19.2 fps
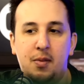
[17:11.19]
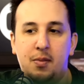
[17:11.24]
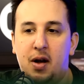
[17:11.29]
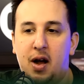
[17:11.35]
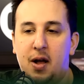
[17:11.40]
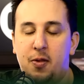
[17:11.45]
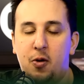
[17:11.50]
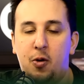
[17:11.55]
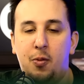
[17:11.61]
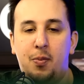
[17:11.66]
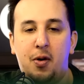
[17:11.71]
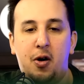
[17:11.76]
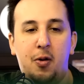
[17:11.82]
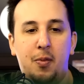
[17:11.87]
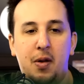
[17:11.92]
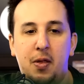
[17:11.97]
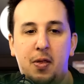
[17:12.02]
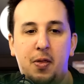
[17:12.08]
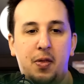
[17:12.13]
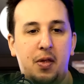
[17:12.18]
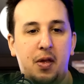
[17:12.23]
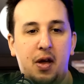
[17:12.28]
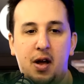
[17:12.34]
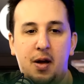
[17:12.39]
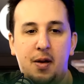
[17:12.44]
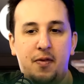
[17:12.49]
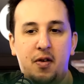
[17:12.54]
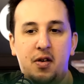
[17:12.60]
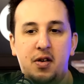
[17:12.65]
But I thought Bournemouth,
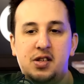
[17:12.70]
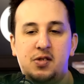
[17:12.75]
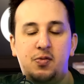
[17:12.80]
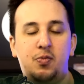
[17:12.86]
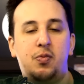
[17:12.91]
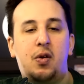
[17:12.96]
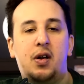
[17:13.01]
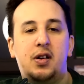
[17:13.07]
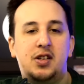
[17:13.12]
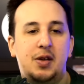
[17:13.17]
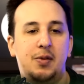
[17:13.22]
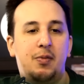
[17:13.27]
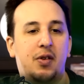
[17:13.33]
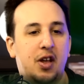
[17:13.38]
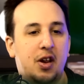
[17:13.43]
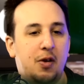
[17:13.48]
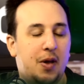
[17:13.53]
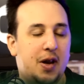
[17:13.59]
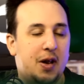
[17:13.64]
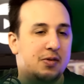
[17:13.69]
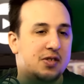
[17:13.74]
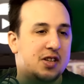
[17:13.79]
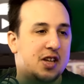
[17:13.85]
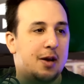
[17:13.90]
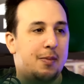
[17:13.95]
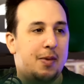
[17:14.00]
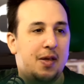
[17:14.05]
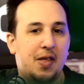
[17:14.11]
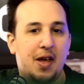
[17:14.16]
uh, if only one team were going to win, it was
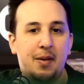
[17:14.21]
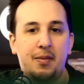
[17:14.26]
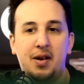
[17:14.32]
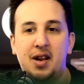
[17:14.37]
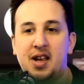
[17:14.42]
going to be them.